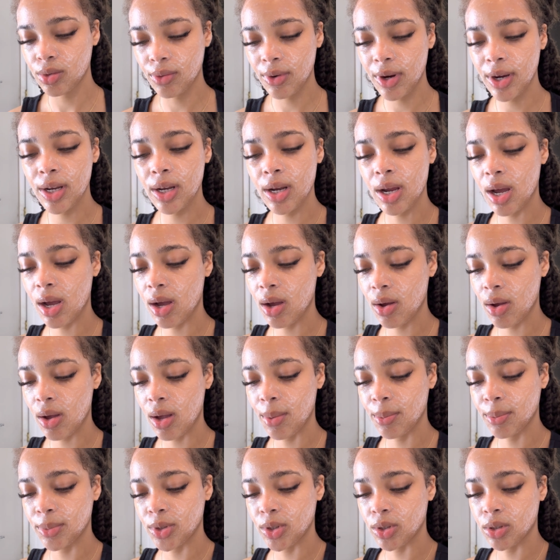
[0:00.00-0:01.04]
right now
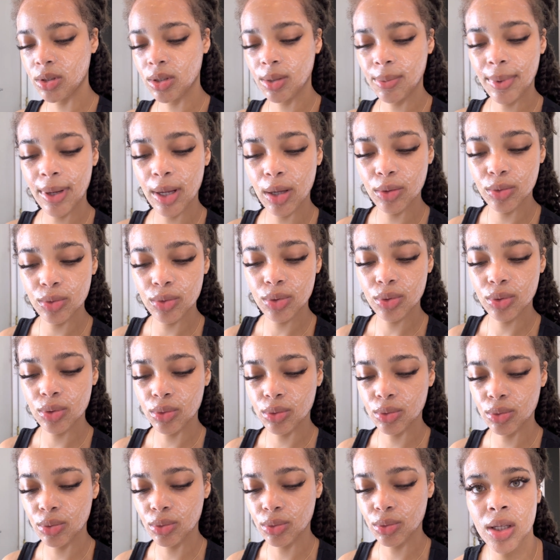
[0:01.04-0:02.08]
I'm just about
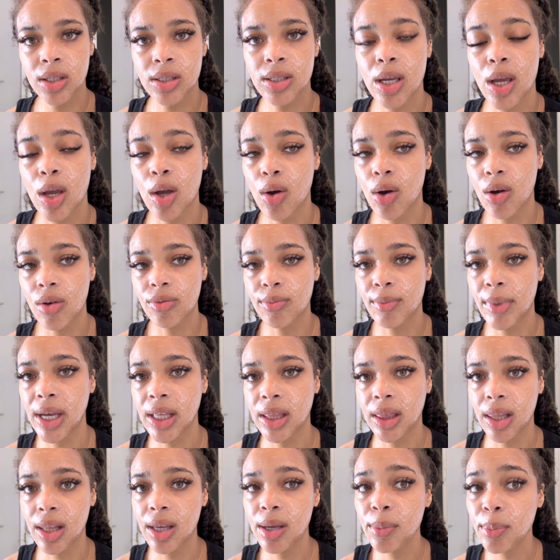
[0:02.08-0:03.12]
to take off my
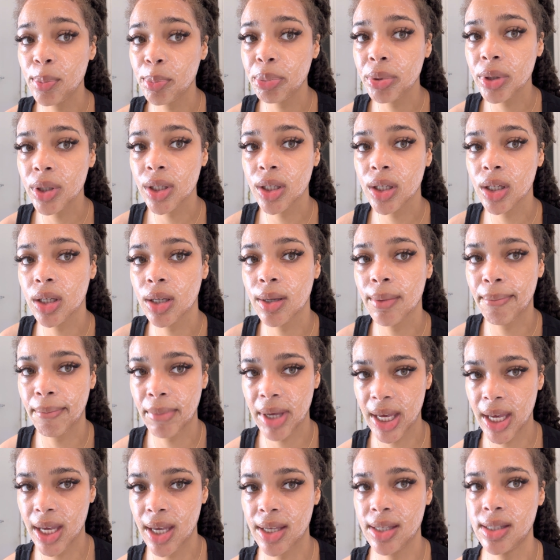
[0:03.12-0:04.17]
lip
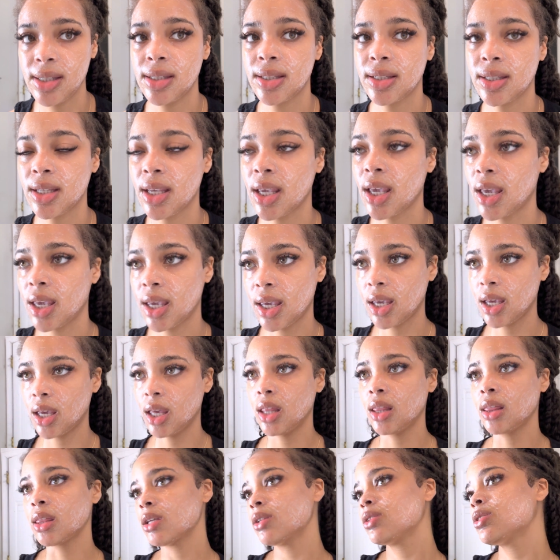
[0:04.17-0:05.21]
mask
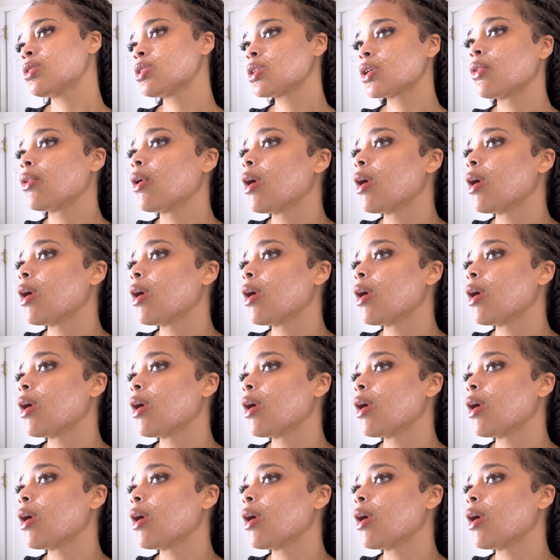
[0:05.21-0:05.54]
and this scrub.